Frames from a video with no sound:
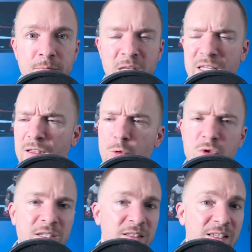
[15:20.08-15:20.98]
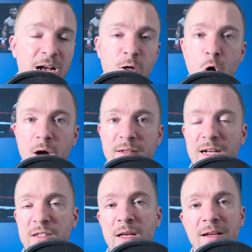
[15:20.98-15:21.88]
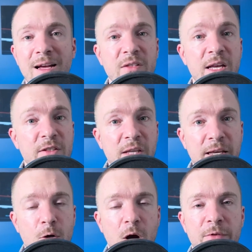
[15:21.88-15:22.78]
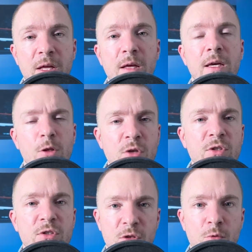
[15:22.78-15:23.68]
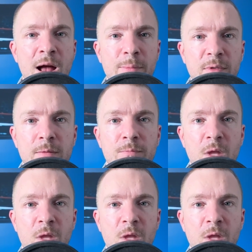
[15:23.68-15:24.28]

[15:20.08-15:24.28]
He didn't lose because he got caught and got his head taken off. He lost because of the grappling.